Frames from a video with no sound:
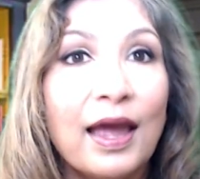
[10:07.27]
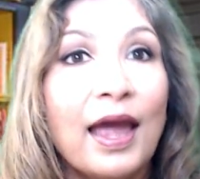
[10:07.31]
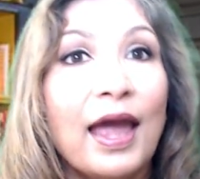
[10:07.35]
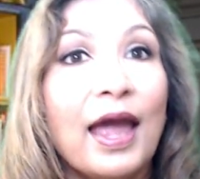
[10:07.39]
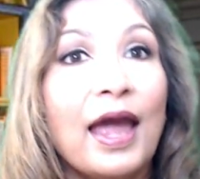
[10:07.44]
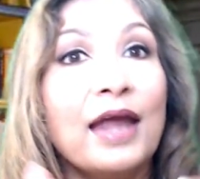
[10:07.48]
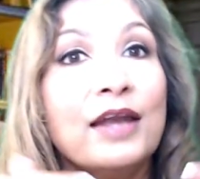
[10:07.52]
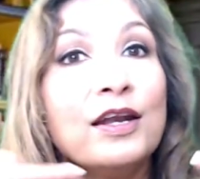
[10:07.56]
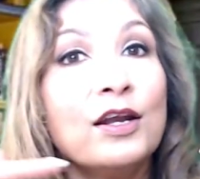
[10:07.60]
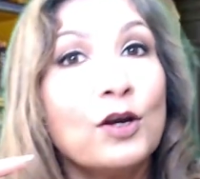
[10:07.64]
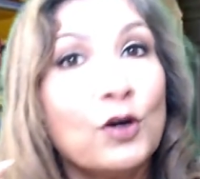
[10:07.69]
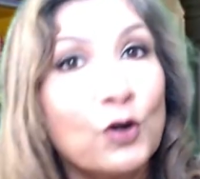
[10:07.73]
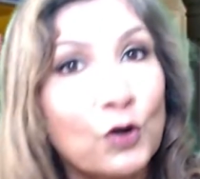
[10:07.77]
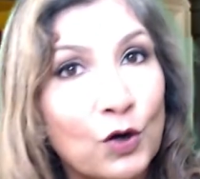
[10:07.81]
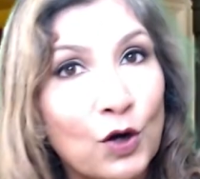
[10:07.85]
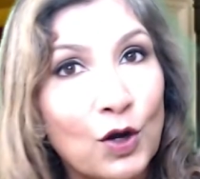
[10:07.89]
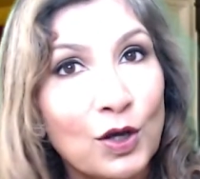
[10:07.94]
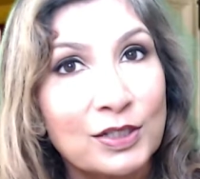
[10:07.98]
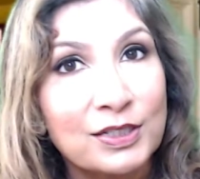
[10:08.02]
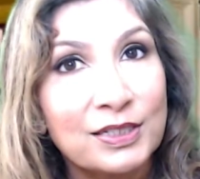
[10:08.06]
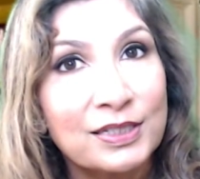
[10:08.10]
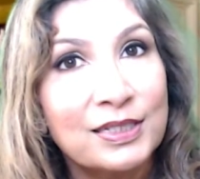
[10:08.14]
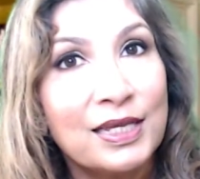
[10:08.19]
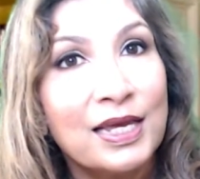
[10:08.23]
and a
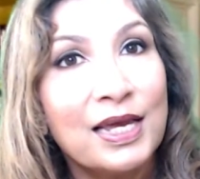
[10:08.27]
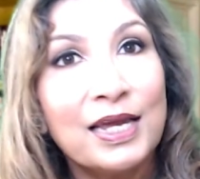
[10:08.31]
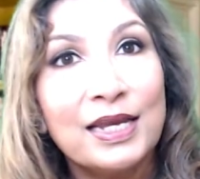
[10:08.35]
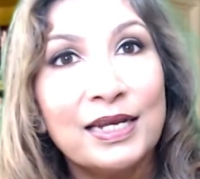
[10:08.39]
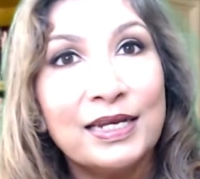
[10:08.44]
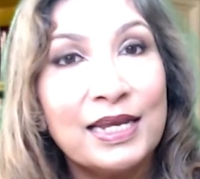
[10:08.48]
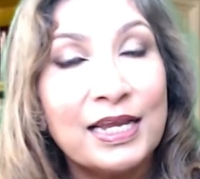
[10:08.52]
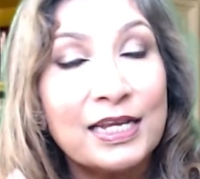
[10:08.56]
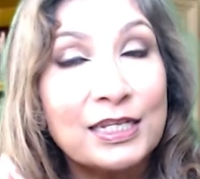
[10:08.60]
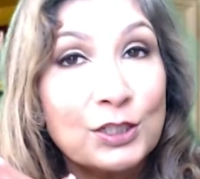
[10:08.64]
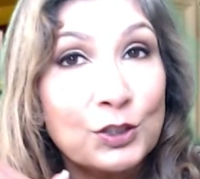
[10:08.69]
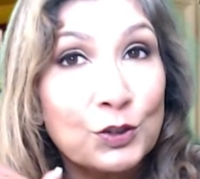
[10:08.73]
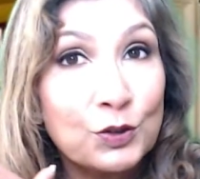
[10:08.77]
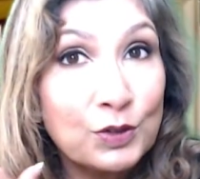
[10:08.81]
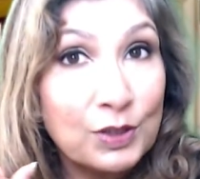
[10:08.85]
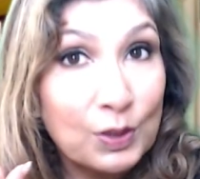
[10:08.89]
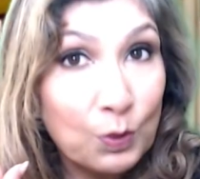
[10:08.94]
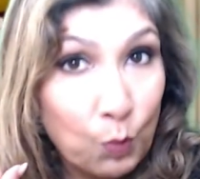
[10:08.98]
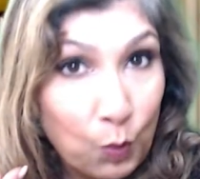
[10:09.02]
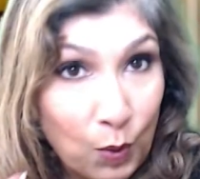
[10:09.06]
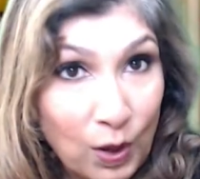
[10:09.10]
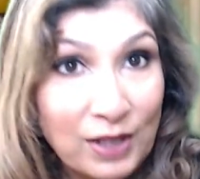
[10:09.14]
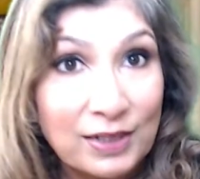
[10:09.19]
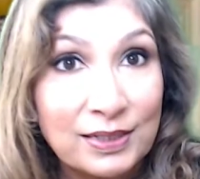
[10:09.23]
cross next to the
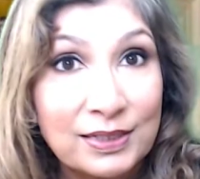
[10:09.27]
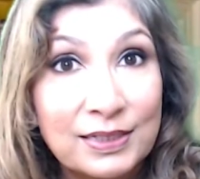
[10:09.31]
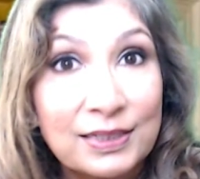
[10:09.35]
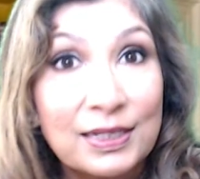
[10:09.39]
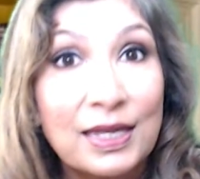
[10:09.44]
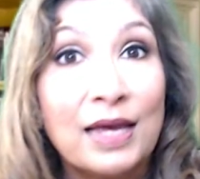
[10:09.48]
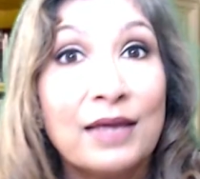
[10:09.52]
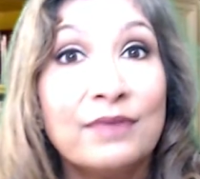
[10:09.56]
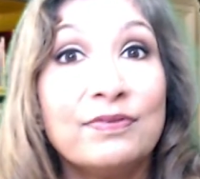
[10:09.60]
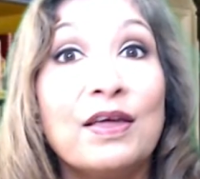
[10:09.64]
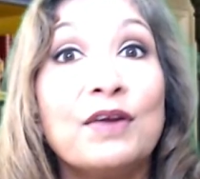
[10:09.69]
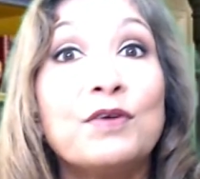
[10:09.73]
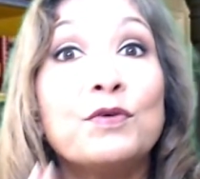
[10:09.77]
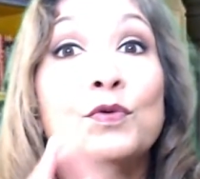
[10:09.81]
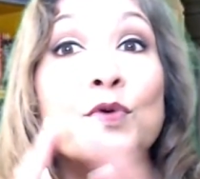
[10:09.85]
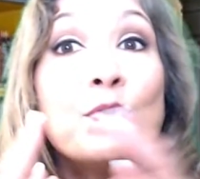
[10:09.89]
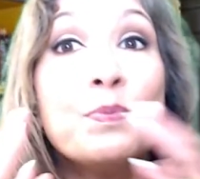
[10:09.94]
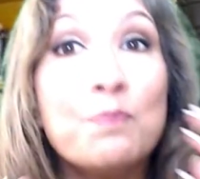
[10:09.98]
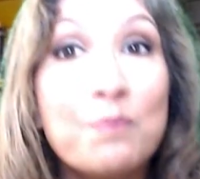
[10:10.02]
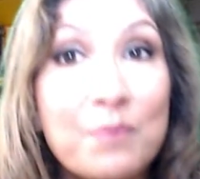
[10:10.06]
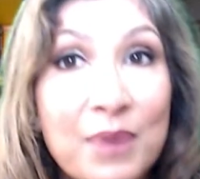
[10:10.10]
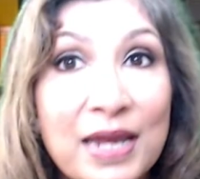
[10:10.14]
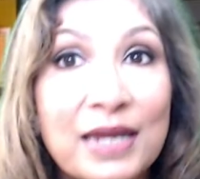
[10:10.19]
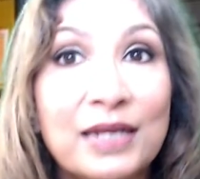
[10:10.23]
ones that
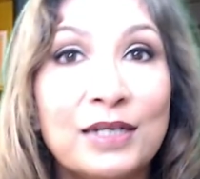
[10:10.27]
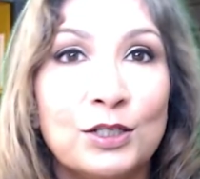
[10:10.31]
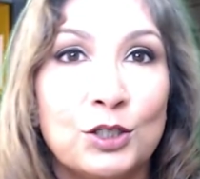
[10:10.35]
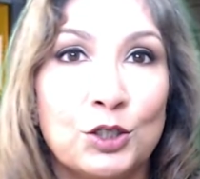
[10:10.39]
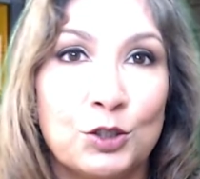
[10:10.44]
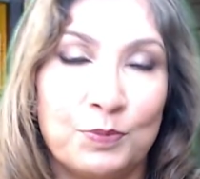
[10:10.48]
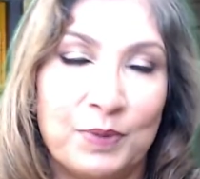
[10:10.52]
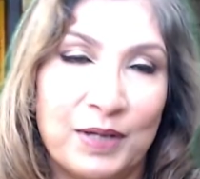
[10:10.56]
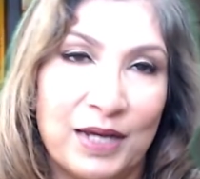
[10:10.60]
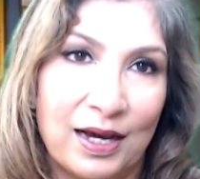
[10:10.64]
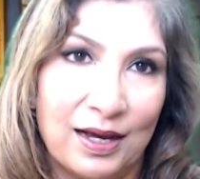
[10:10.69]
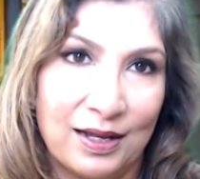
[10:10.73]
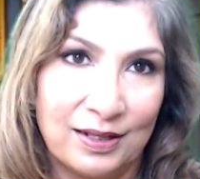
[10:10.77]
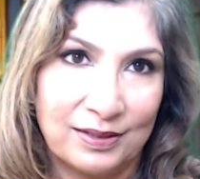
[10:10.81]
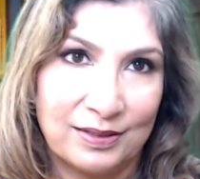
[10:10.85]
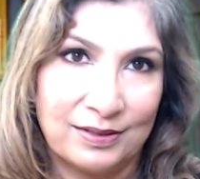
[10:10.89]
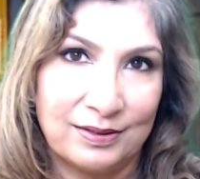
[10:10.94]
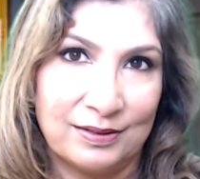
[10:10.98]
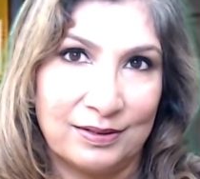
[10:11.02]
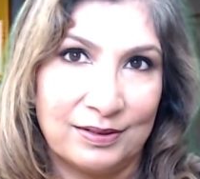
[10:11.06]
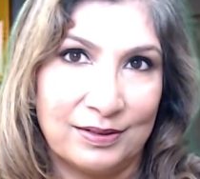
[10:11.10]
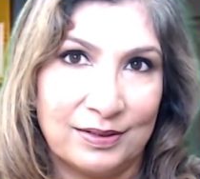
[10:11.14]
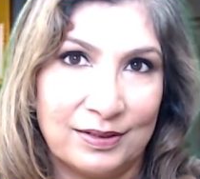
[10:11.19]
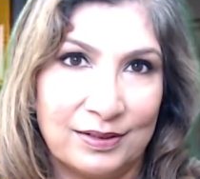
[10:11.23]
remain to be
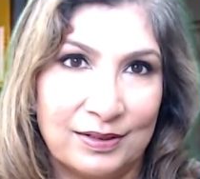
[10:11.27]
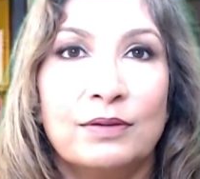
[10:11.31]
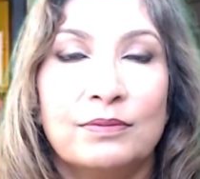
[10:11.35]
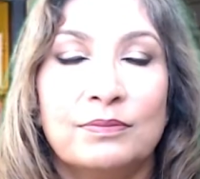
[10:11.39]
answered.